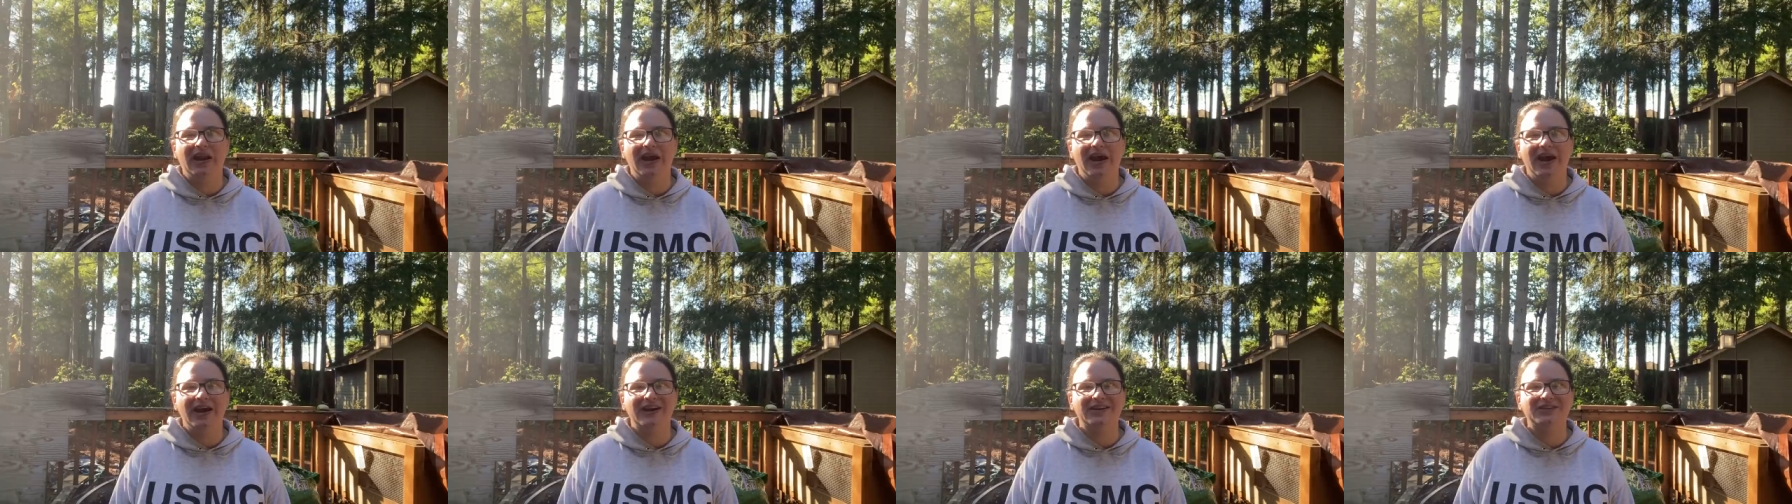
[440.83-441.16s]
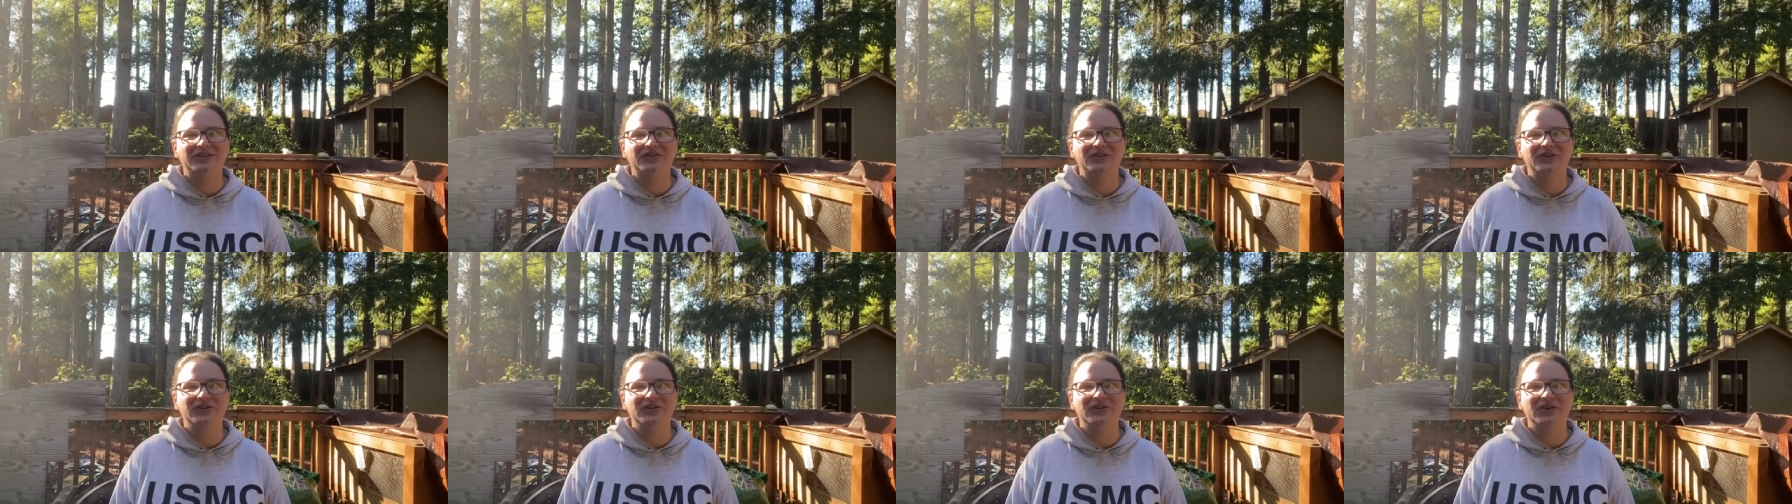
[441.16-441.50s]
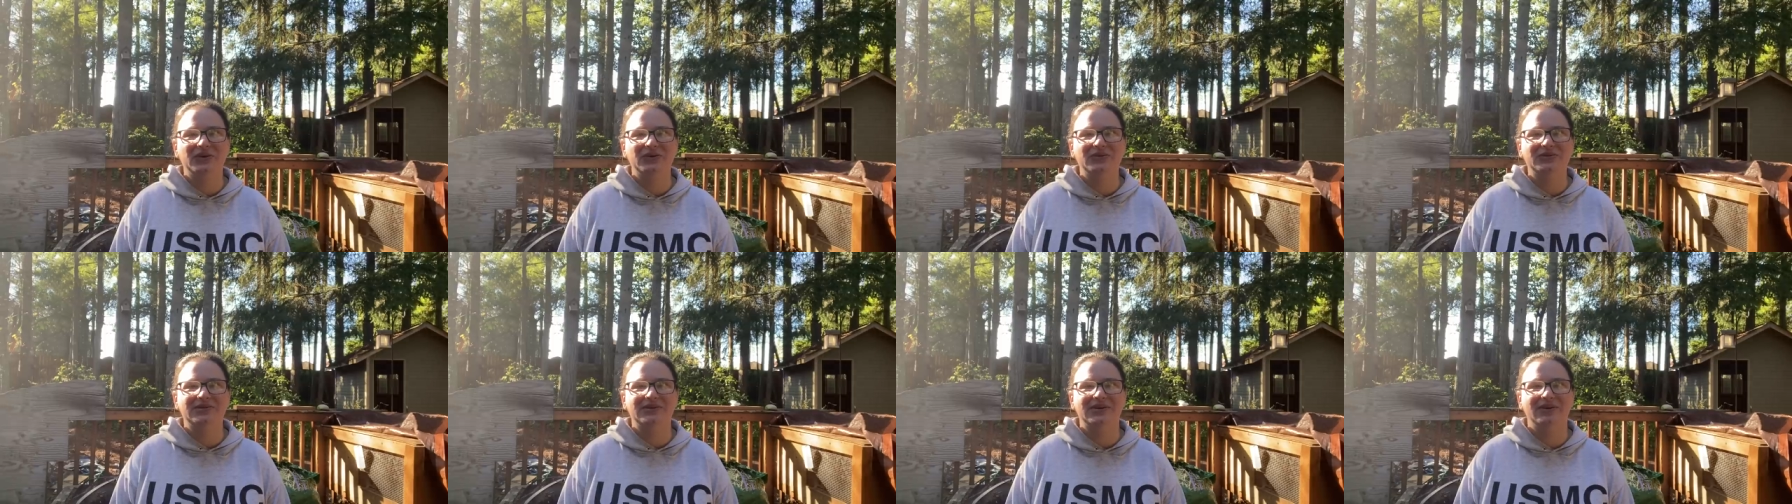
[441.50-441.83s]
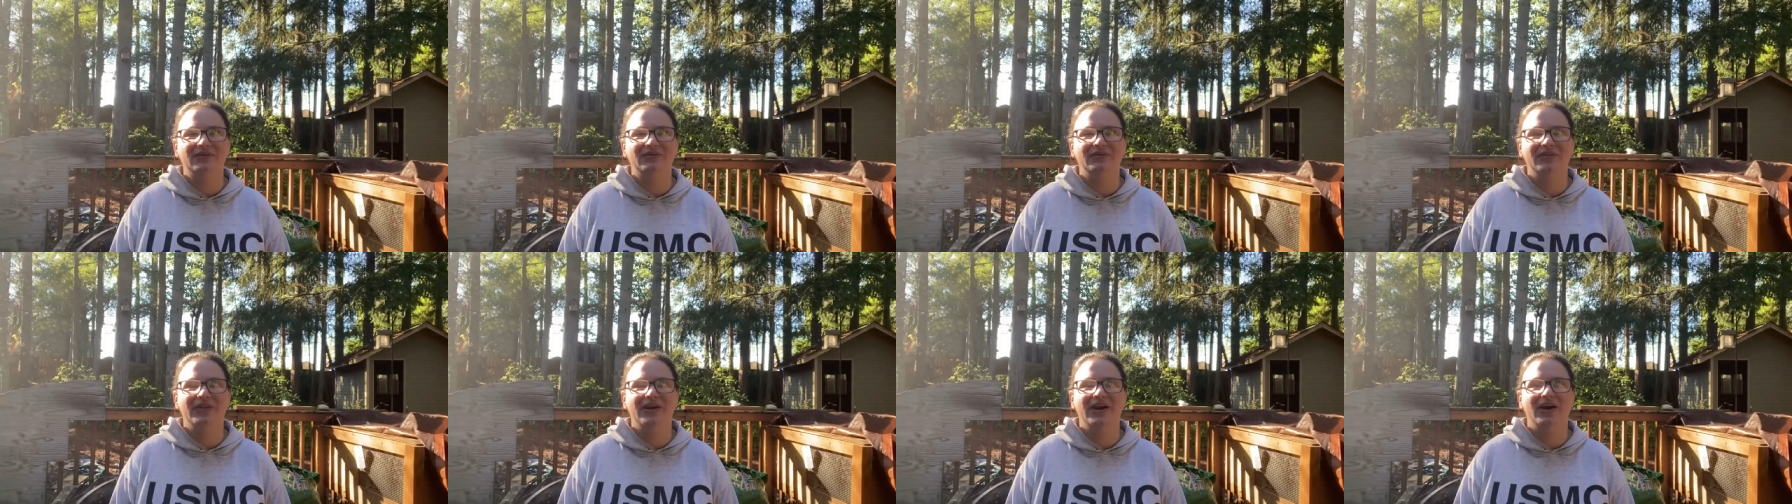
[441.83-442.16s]
an extra dose
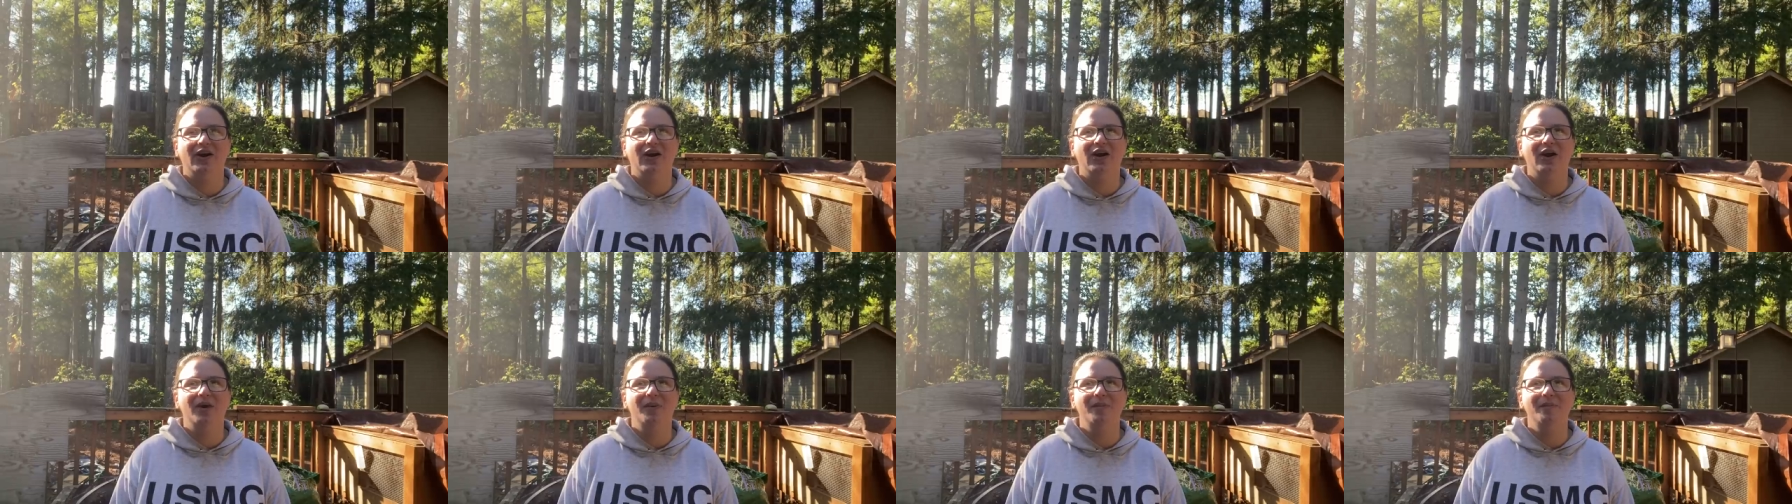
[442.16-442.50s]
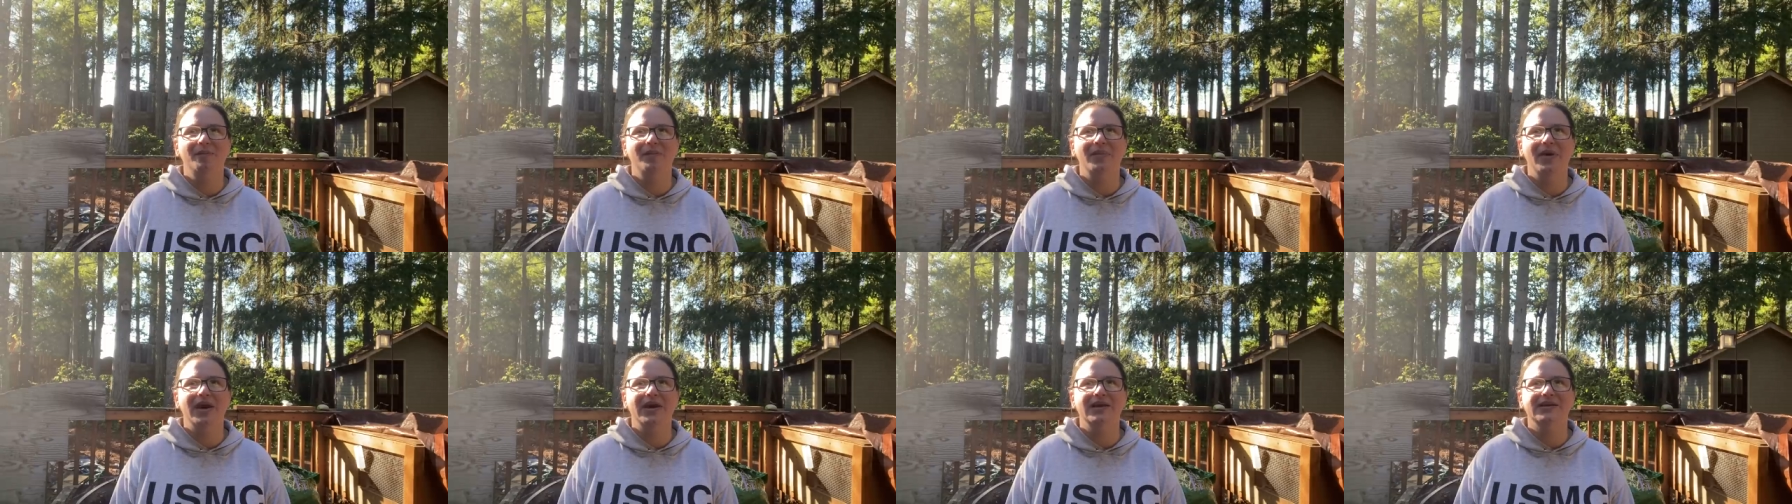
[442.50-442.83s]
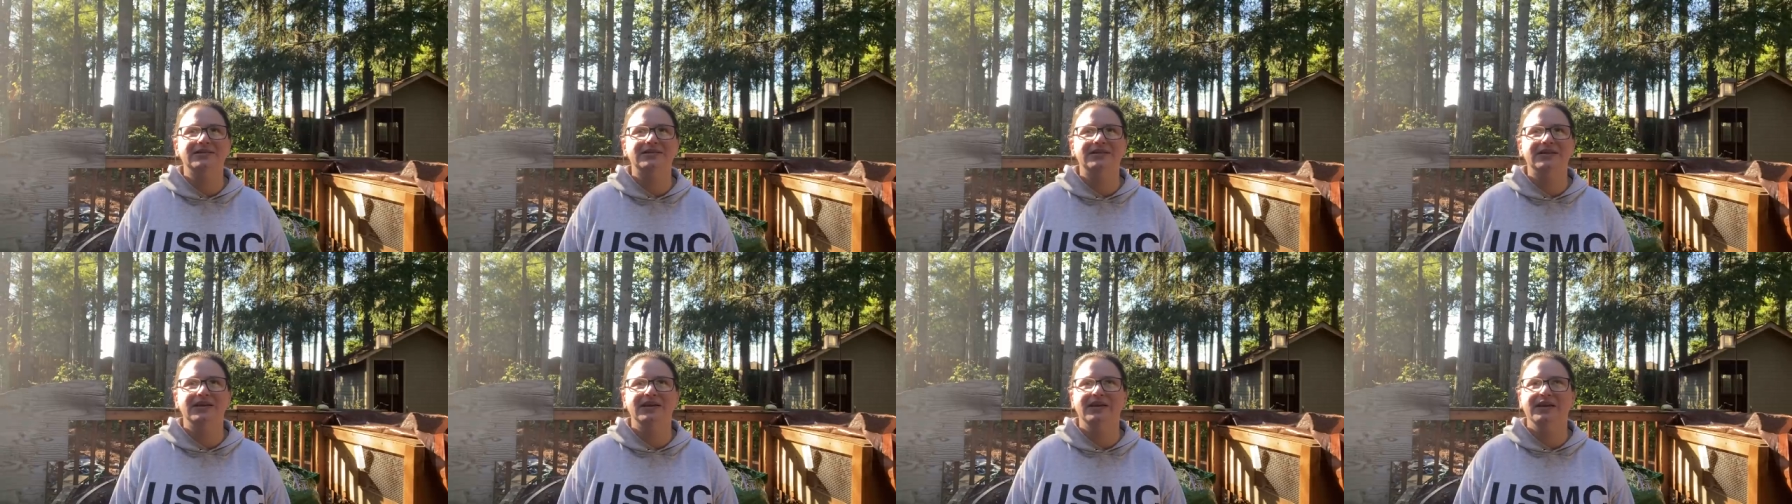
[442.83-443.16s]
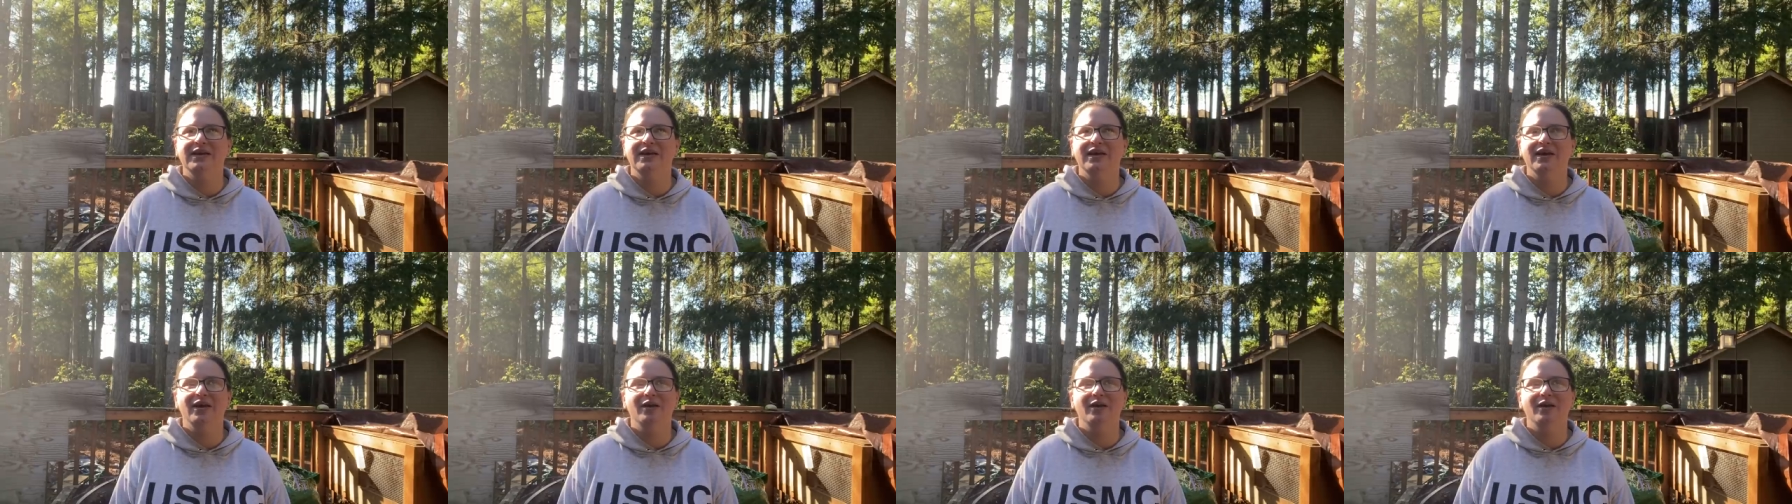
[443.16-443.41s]
of their amazing,